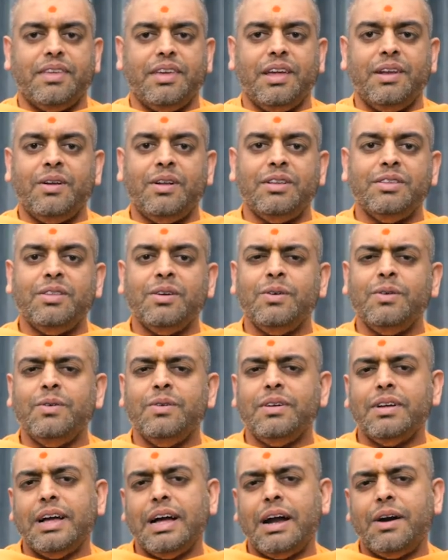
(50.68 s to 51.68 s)
And
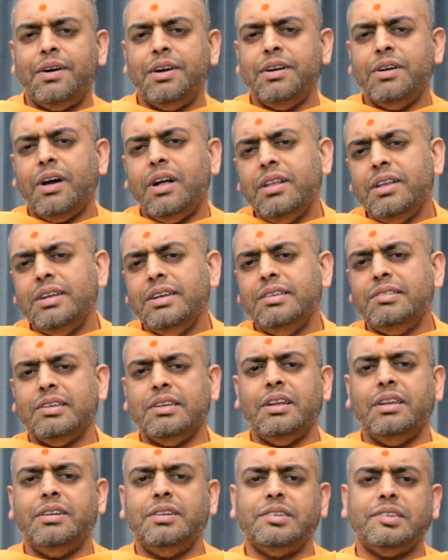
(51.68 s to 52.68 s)
although our knowledge
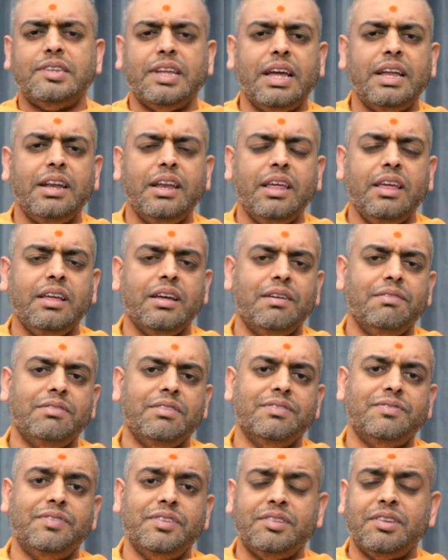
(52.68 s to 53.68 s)
and understanding of
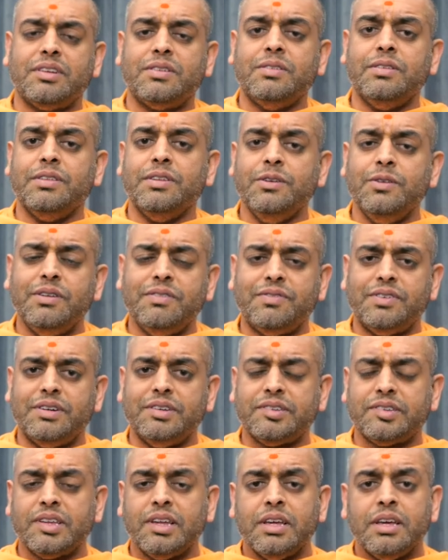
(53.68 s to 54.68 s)
the physical
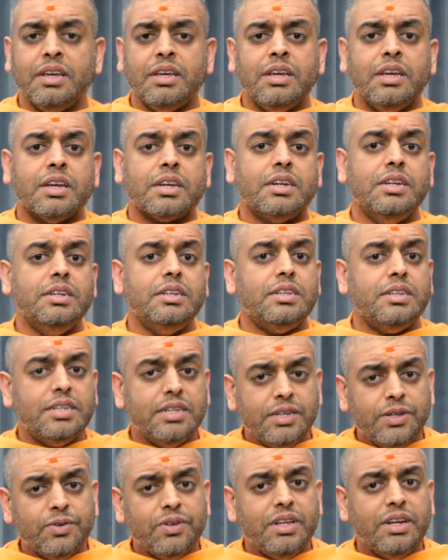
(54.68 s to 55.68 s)
universe
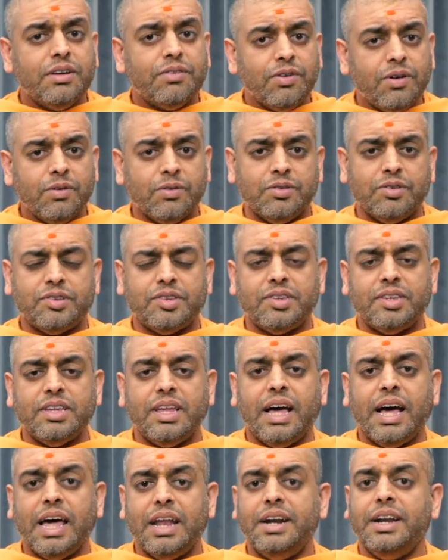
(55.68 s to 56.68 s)
continually grows
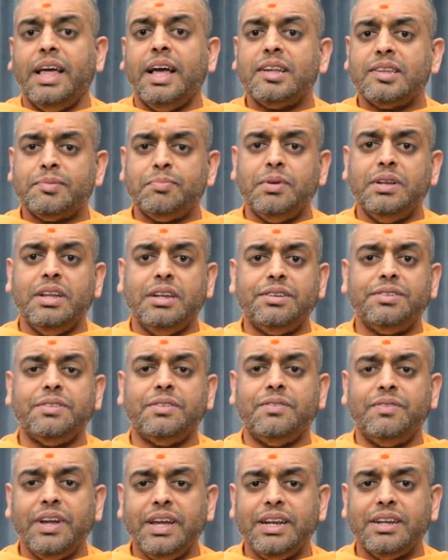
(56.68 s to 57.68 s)
at an
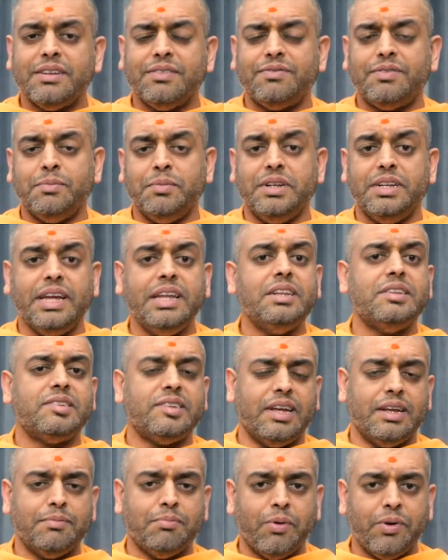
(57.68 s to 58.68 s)
exponential rate from a data
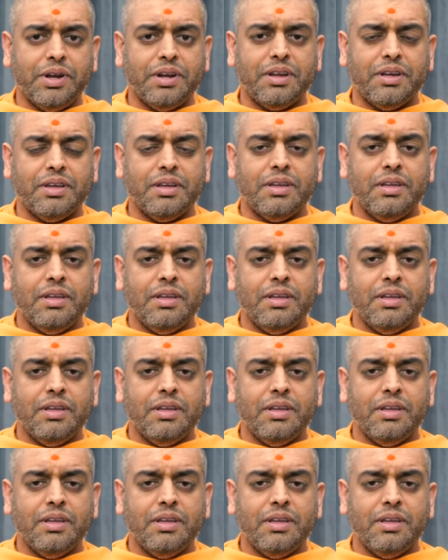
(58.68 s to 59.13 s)
standpoint,